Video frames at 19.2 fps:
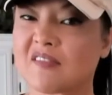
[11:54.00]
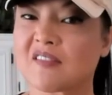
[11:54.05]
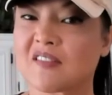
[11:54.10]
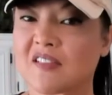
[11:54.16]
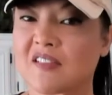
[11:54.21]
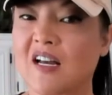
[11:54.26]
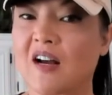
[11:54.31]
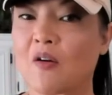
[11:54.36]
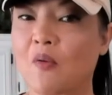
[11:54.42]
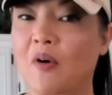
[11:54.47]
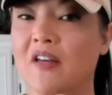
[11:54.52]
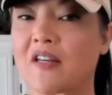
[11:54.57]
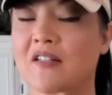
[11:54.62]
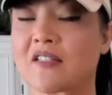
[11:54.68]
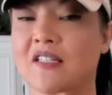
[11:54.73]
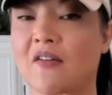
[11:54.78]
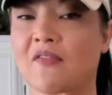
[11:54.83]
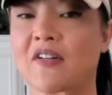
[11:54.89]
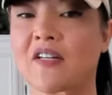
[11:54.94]
not quite
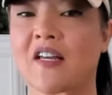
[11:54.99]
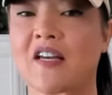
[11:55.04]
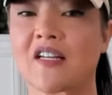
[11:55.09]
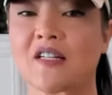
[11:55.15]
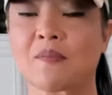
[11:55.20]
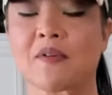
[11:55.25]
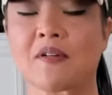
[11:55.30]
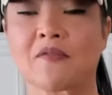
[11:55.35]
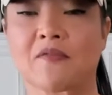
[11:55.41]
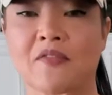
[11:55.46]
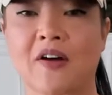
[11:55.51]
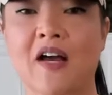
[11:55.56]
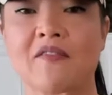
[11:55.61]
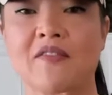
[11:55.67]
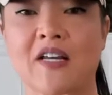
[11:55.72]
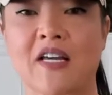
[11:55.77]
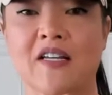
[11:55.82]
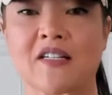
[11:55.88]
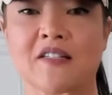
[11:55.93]
seven days, but
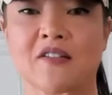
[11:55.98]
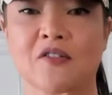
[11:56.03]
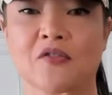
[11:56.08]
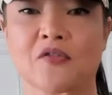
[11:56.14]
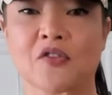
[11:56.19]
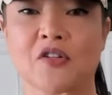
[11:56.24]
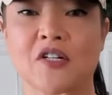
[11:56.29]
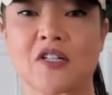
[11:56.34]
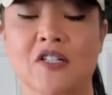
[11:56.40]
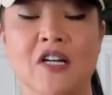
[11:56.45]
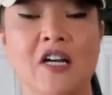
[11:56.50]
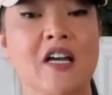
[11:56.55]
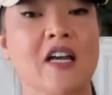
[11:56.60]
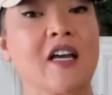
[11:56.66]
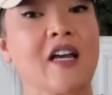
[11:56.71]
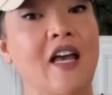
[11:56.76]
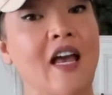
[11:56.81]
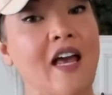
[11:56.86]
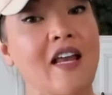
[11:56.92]
five days in the fridge.
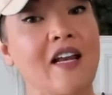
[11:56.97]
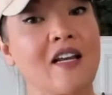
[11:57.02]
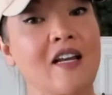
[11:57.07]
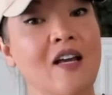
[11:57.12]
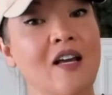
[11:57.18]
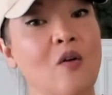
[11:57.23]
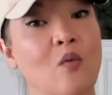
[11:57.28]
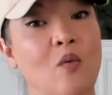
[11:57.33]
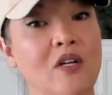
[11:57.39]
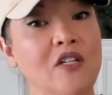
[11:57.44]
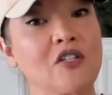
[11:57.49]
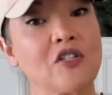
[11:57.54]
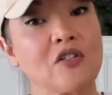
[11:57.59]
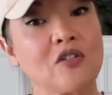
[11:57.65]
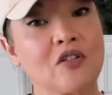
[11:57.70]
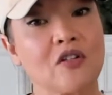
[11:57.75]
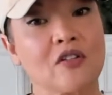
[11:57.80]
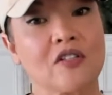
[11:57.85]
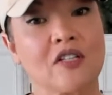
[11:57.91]
And once
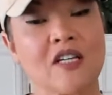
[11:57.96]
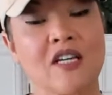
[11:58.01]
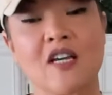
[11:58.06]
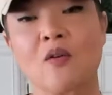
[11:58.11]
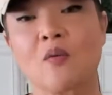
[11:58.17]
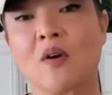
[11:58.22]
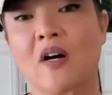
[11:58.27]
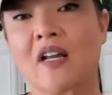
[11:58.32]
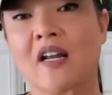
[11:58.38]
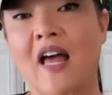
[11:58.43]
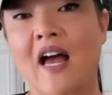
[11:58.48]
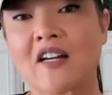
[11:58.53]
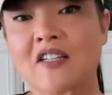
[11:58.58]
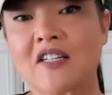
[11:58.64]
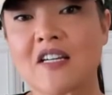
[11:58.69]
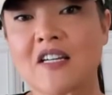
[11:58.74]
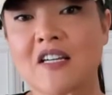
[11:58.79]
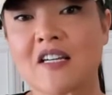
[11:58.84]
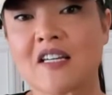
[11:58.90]
you cook the quinoa, it
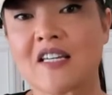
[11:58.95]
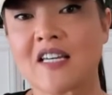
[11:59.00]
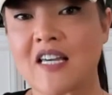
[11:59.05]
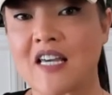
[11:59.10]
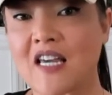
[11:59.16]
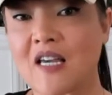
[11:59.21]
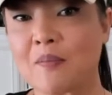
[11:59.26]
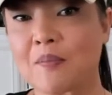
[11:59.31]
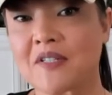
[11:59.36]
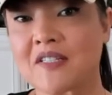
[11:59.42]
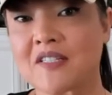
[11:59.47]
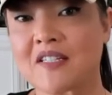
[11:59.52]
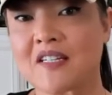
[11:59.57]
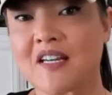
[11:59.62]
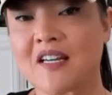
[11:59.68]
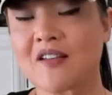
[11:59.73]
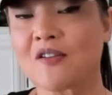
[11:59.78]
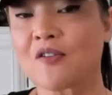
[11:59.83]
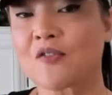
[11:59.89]
actually keeps in